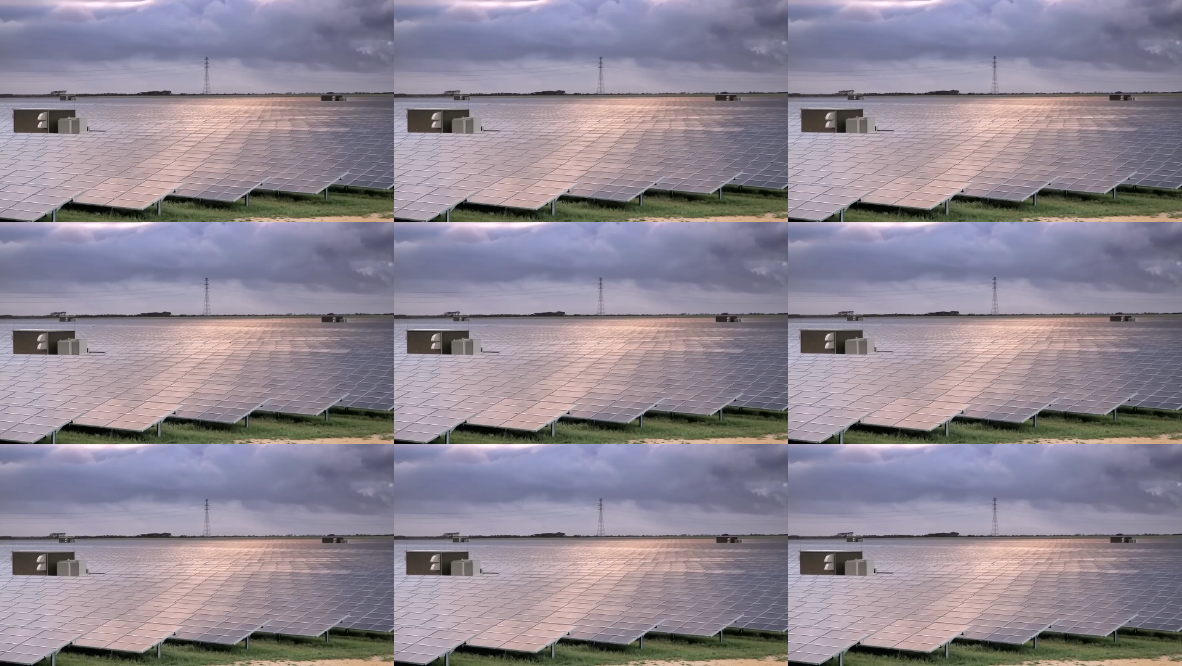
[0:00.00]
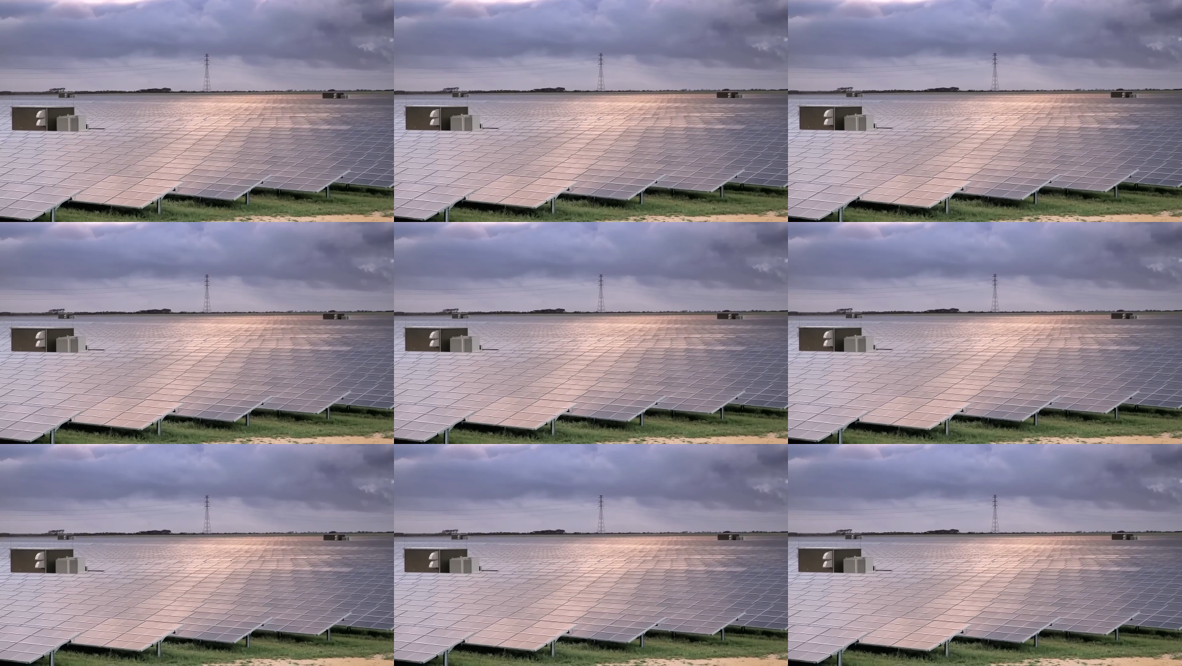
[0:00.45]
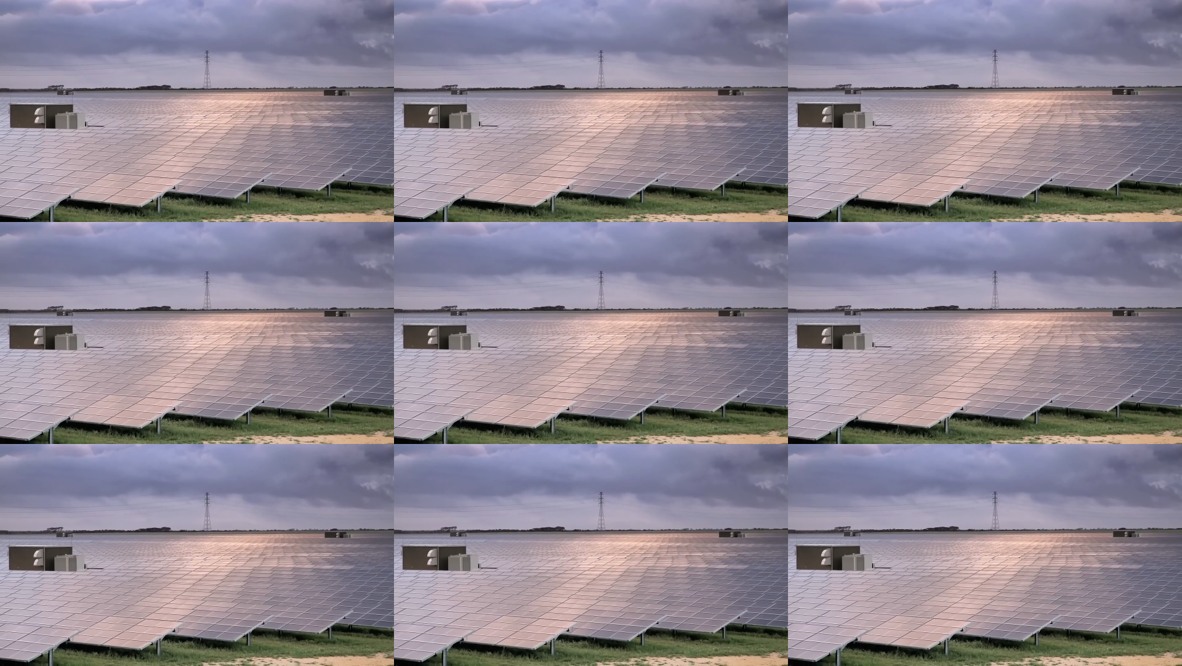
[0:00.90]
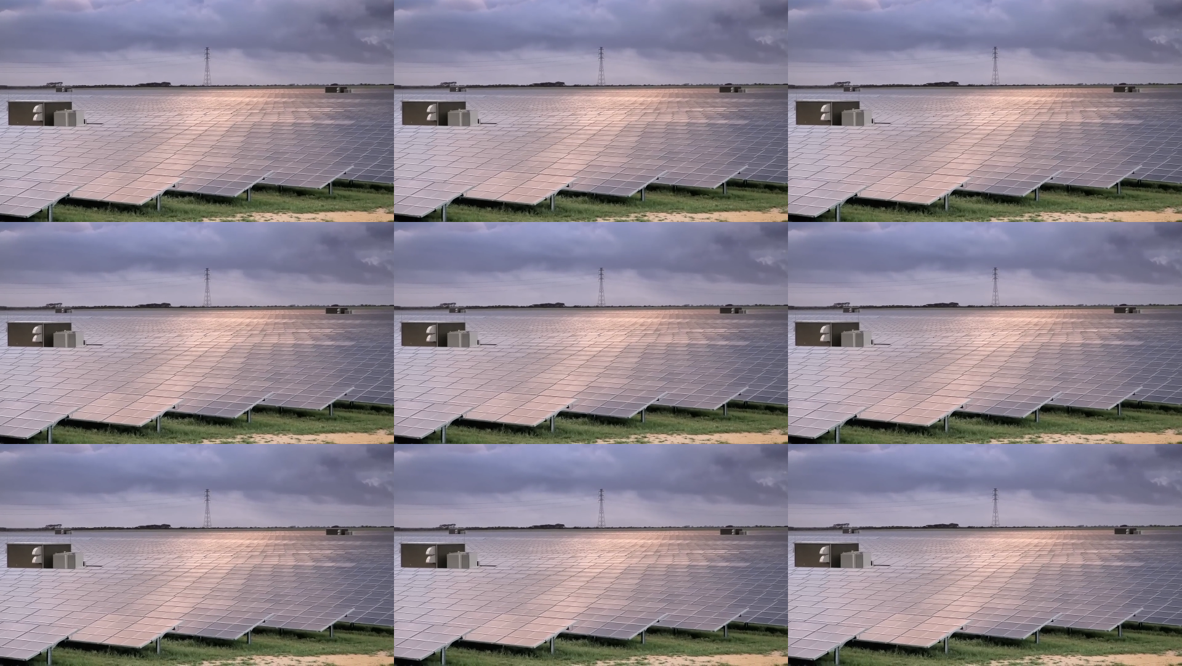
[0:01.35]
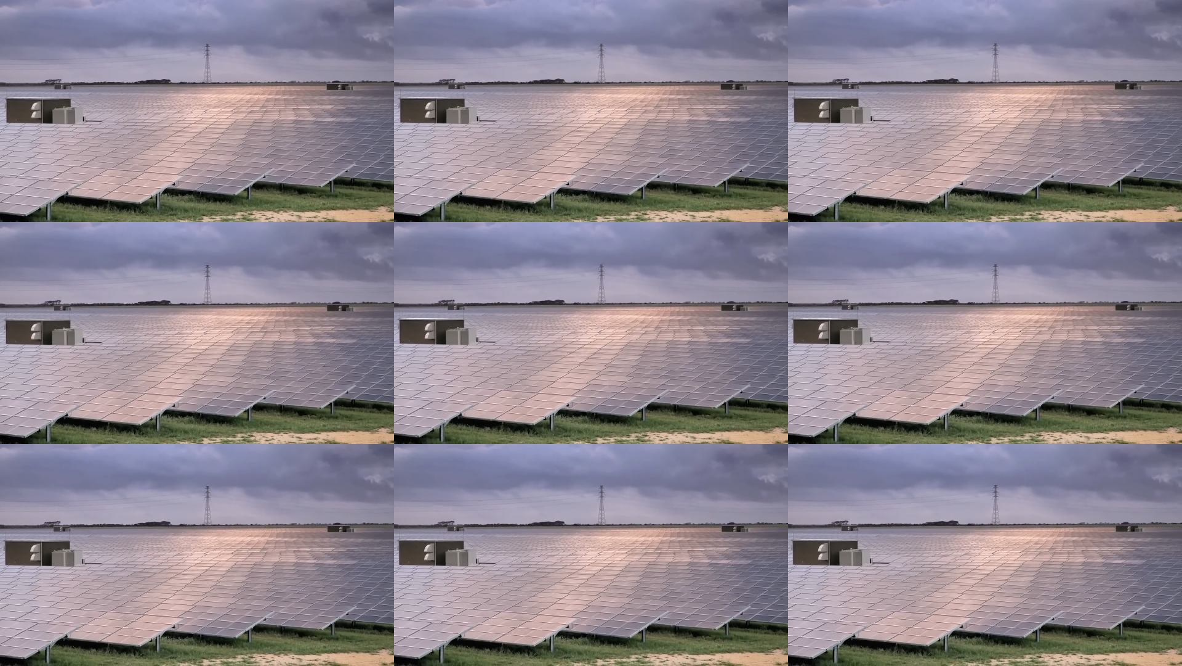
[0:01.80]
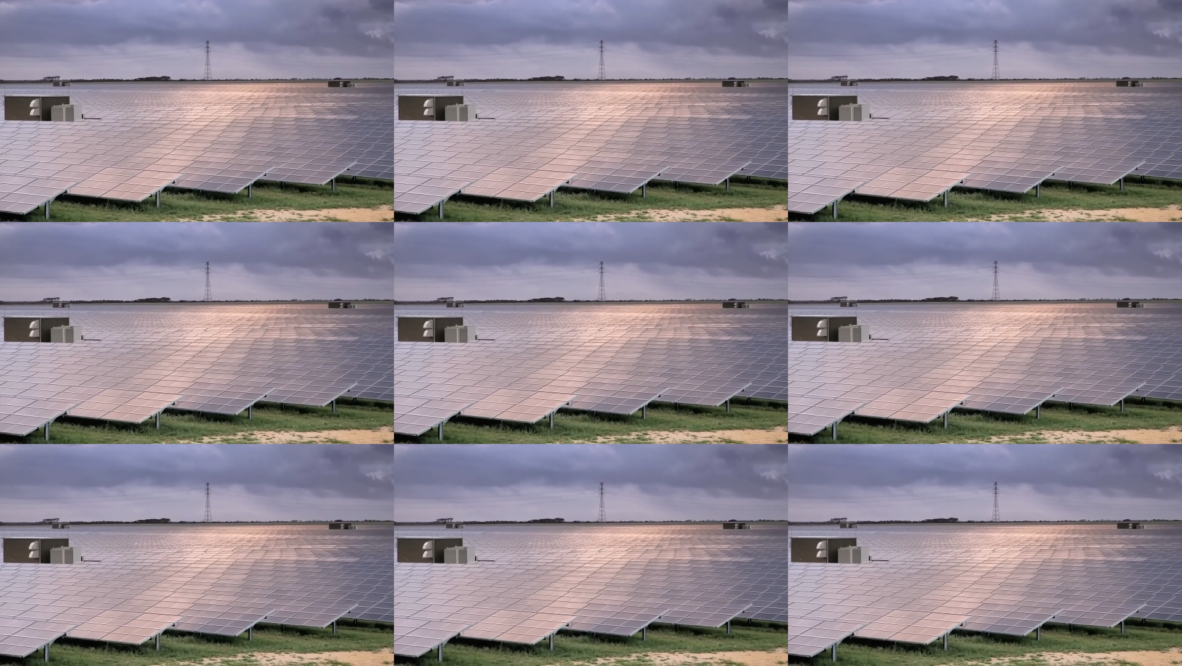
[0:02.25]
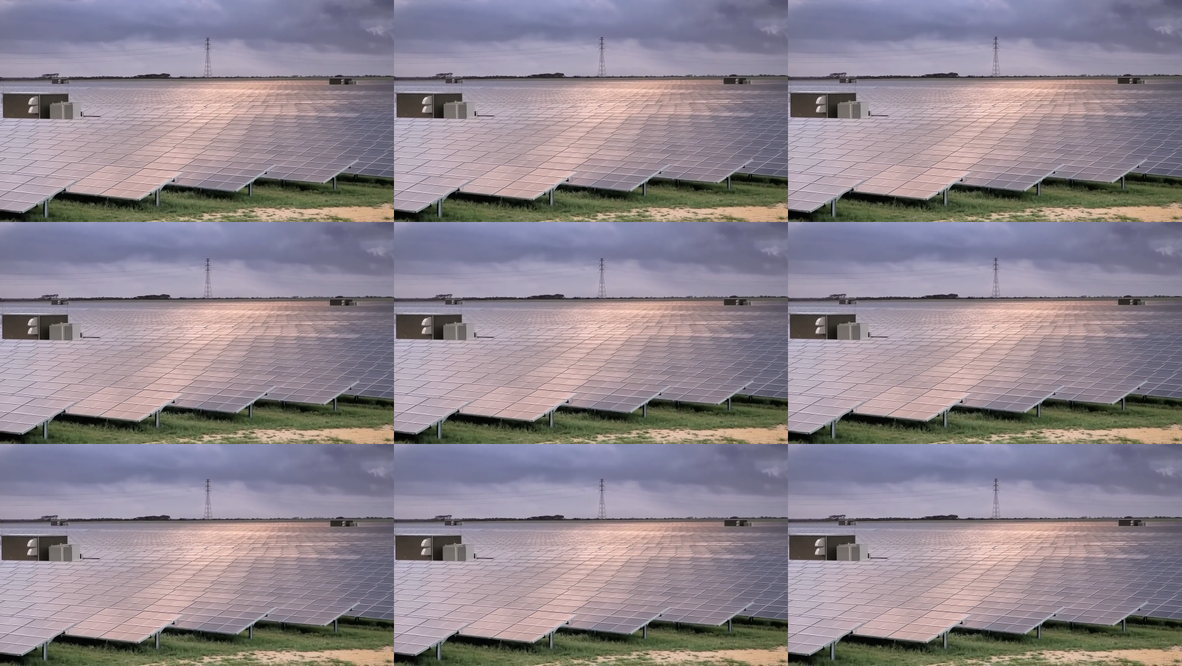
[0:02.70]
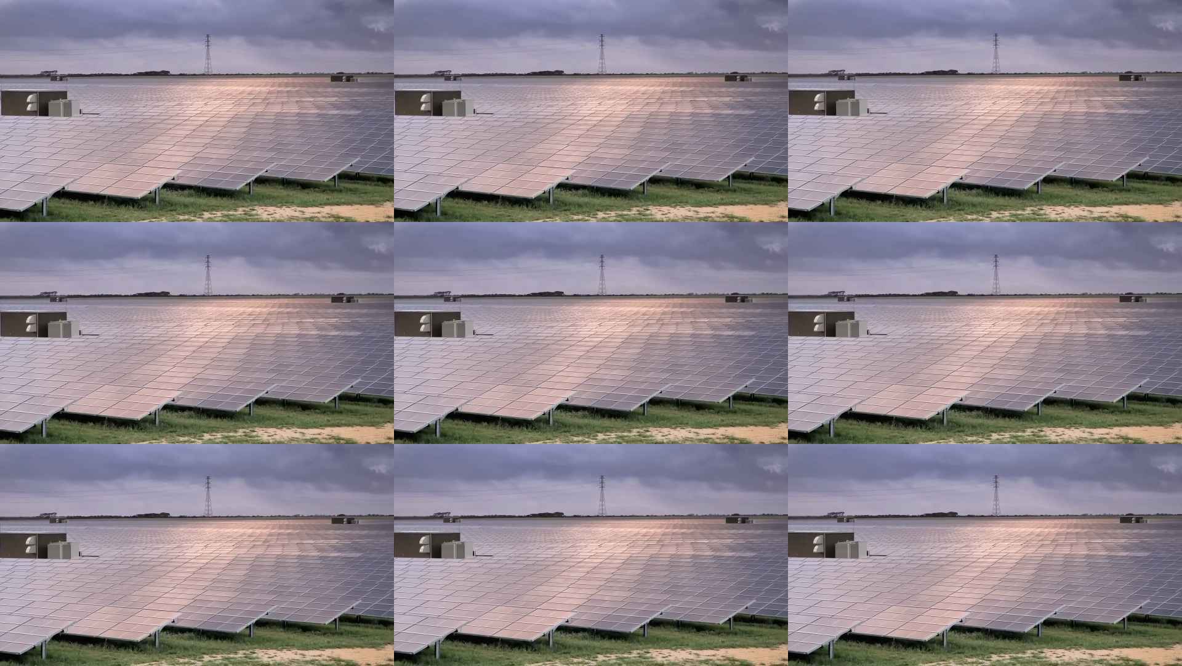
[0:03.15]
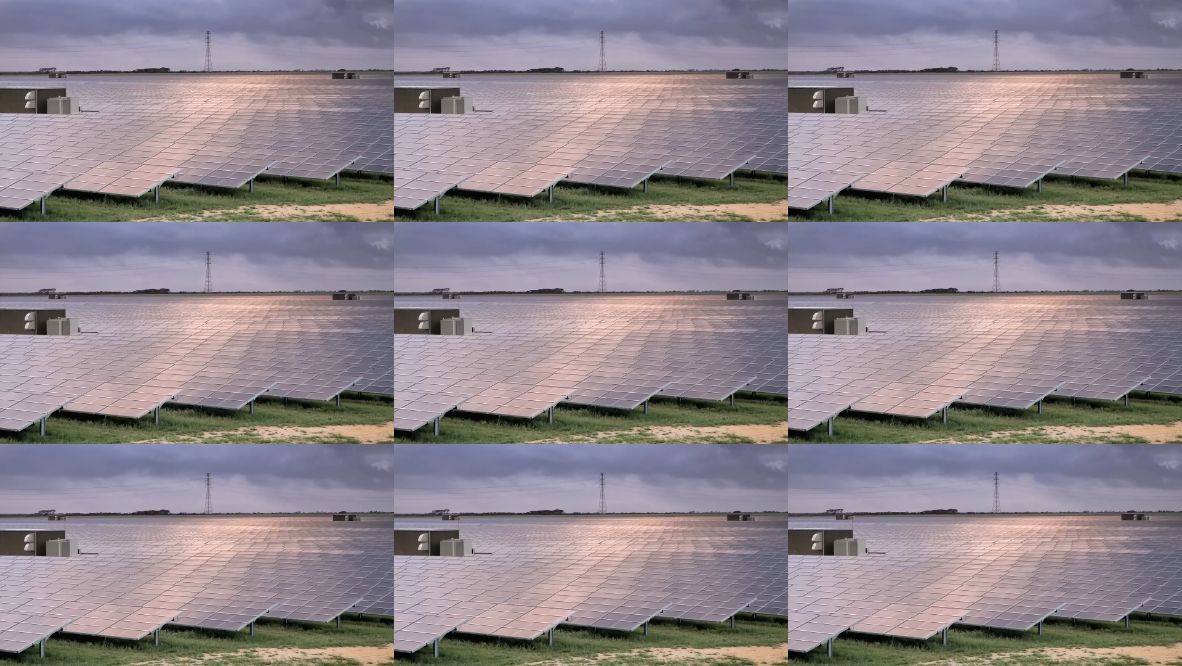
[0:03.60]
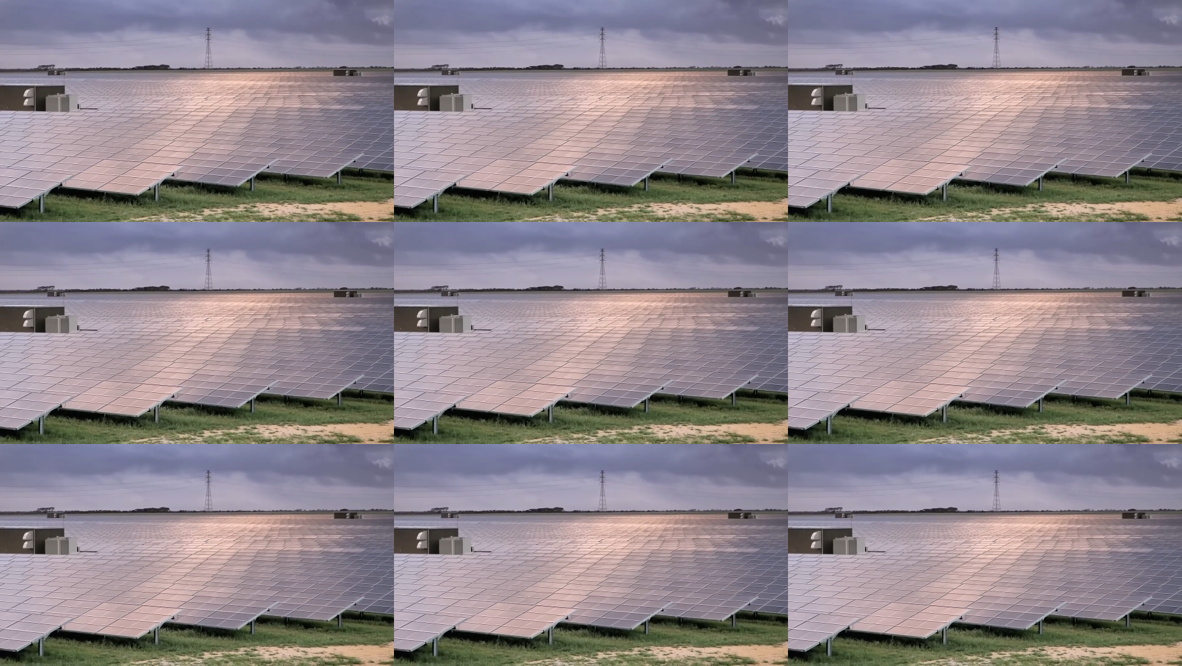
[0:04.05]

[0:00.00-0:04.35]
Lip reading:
(no speaker visible)